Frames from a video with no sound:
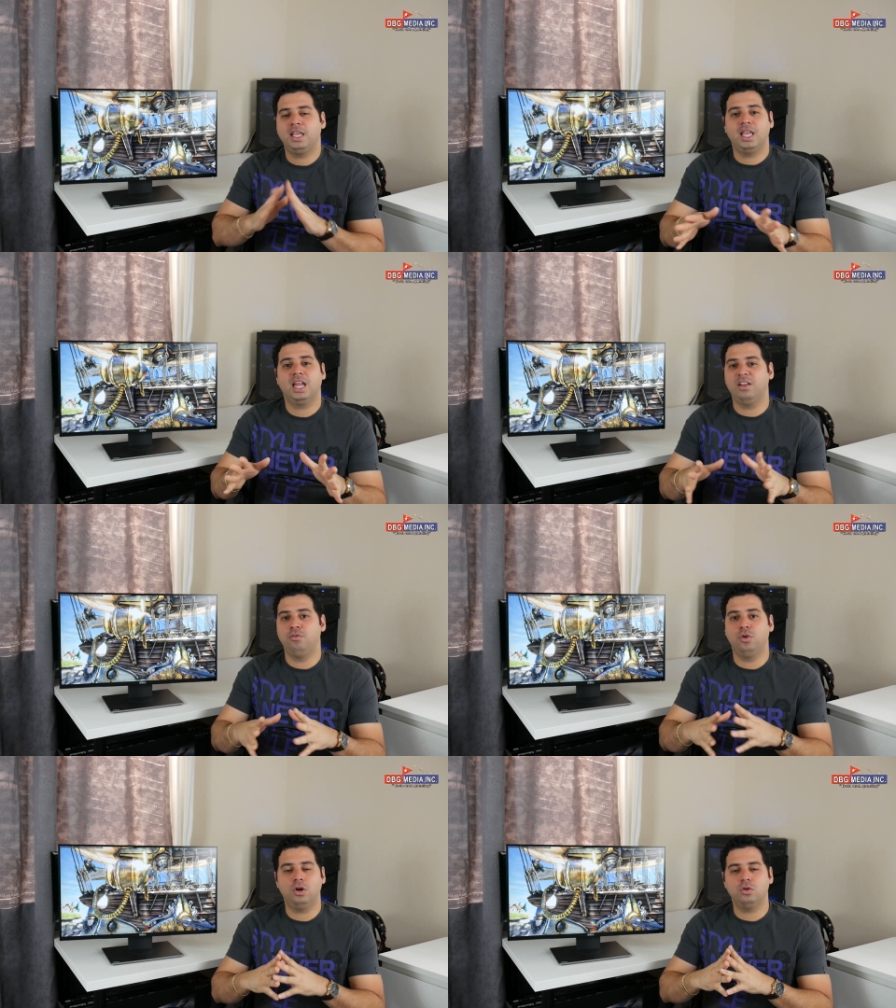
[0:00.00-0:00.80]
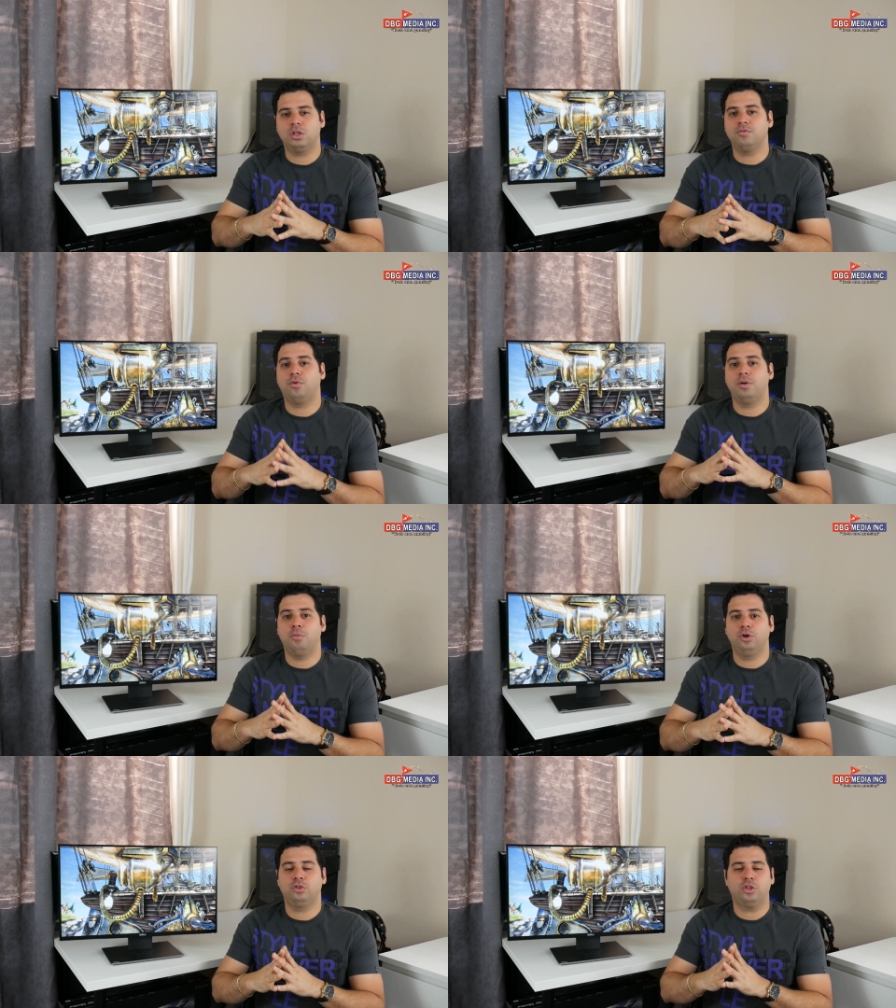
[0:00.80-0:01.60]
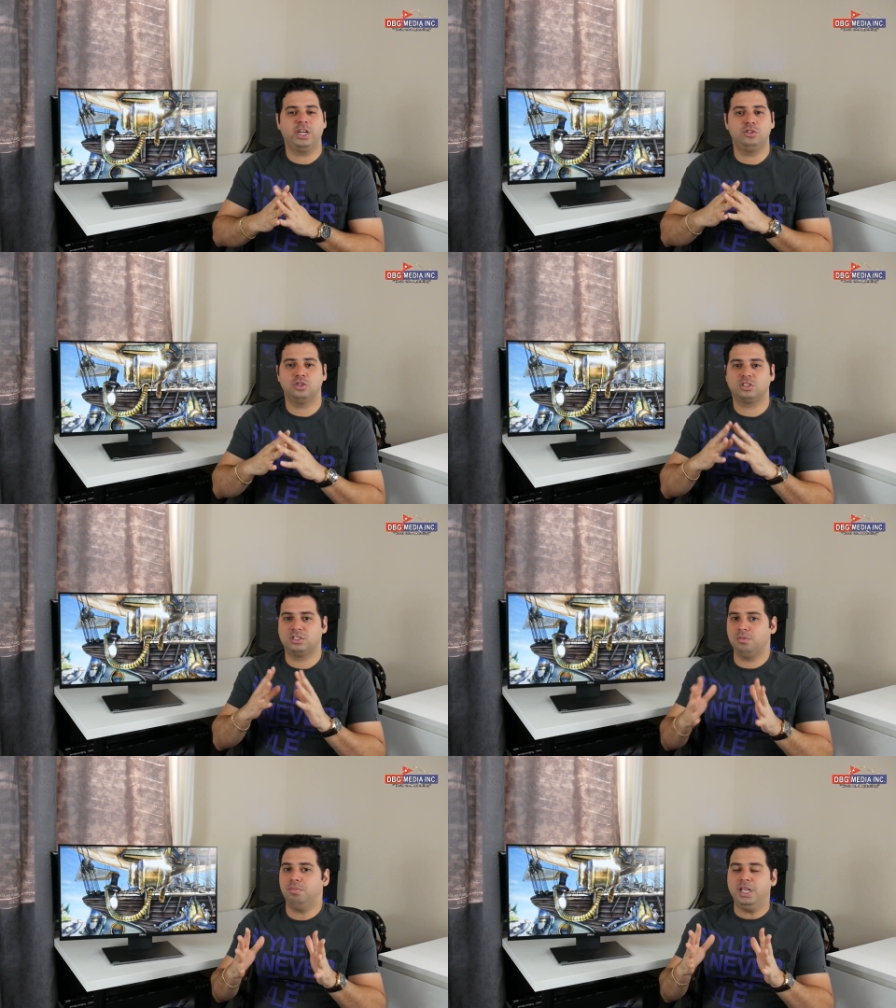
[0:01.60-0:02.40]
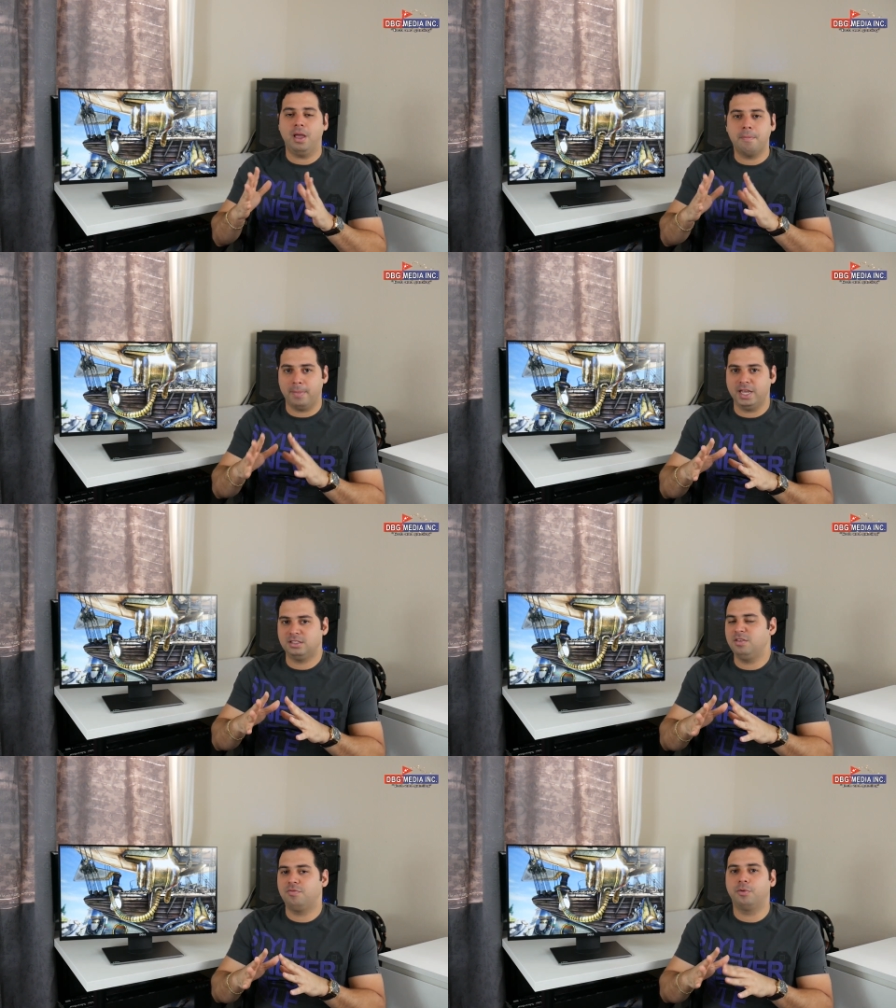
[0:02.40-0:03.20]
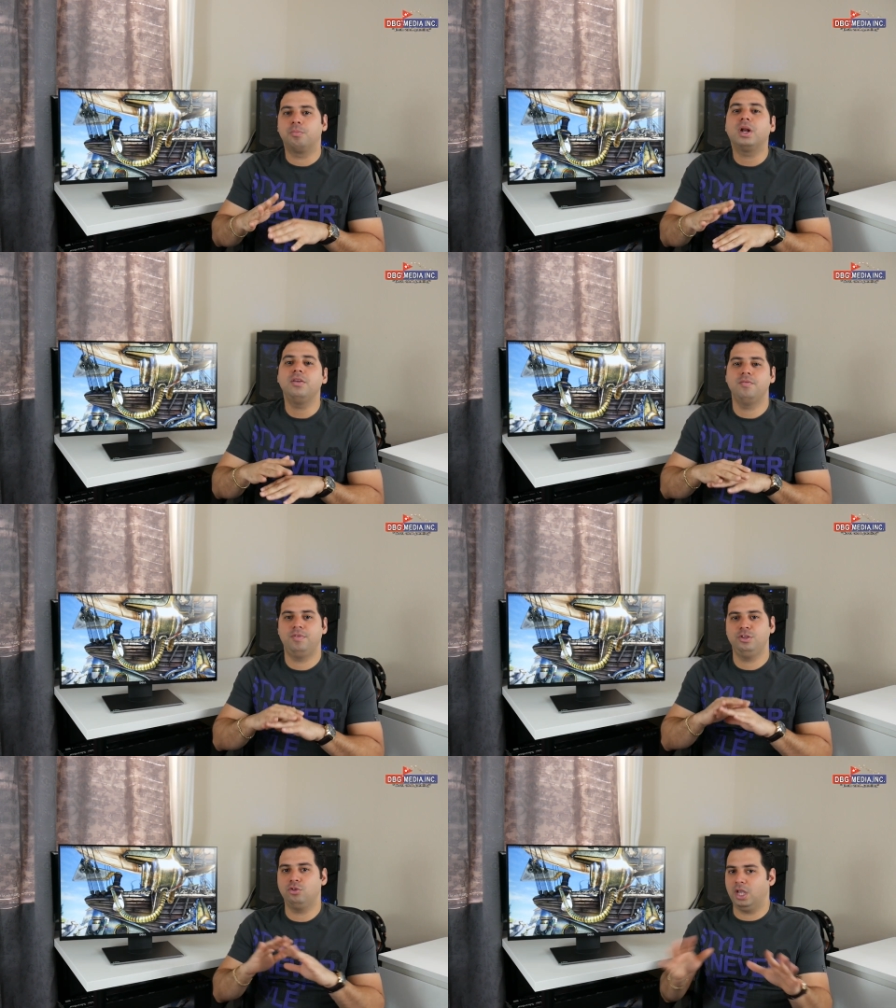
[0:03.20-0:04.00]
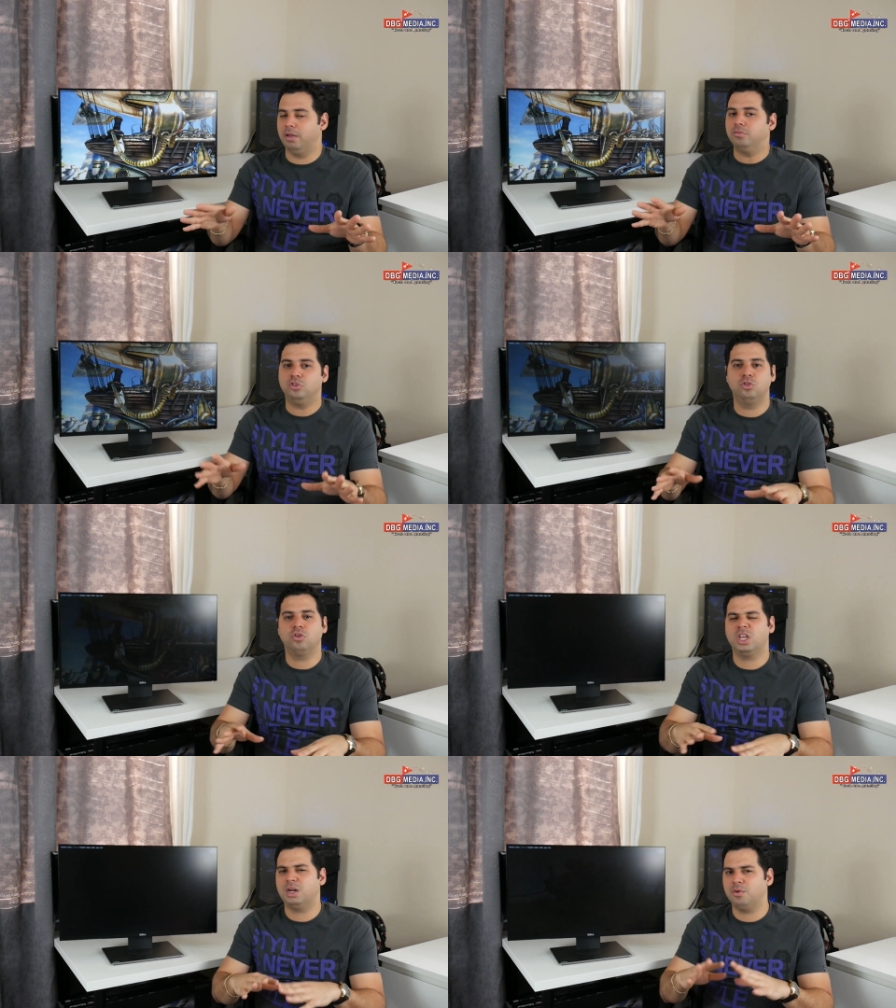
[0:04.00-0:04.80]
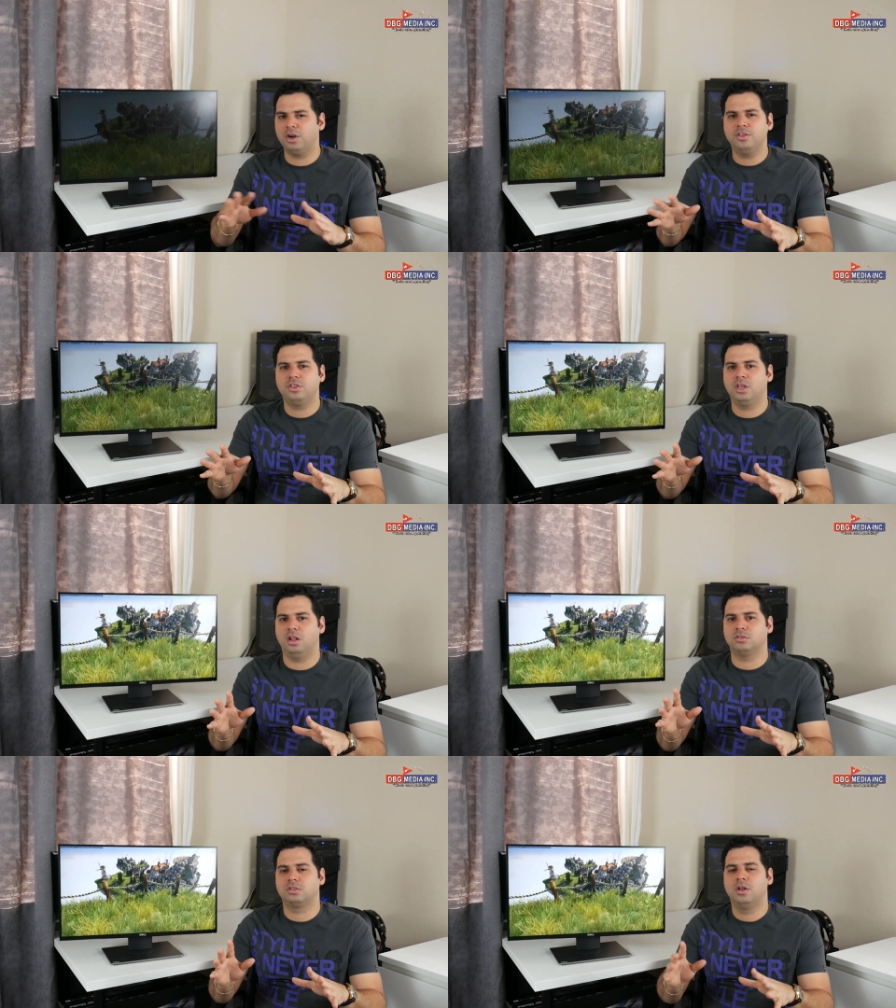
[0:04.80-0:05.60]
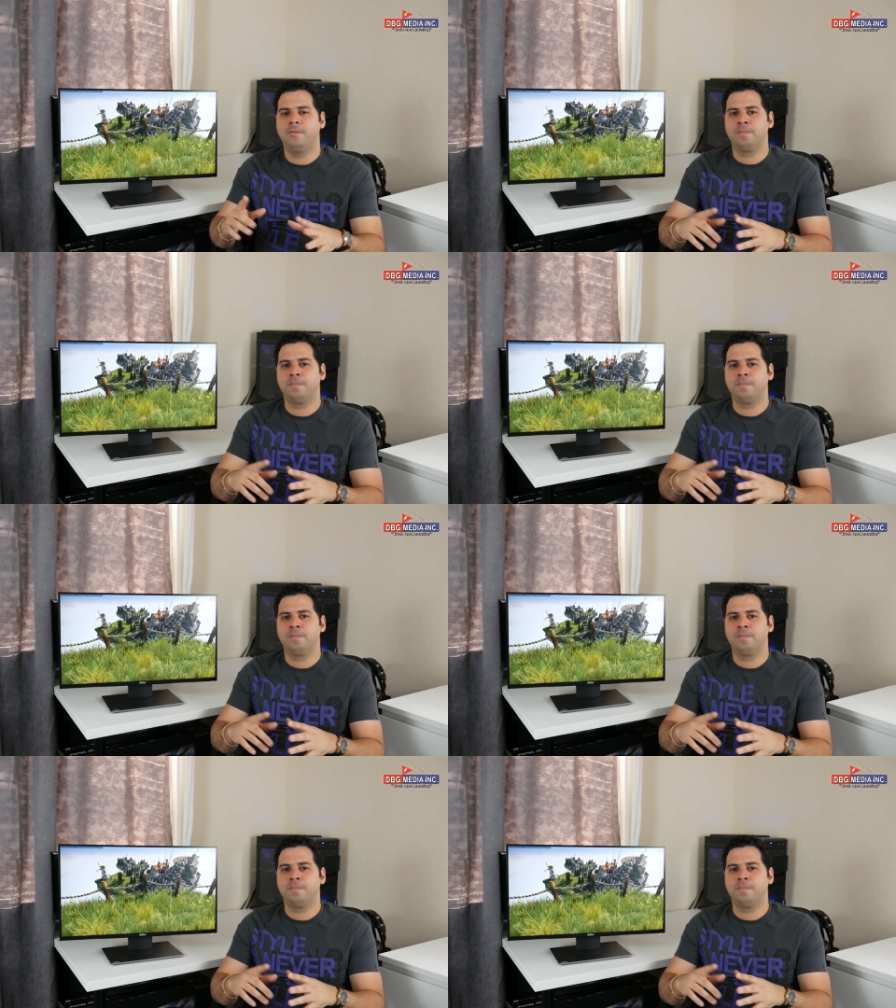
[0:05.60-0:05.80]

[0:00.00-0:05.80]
Again, if you are looking for a monitor that is just simply amazing for playing video games, you don't care about anything else.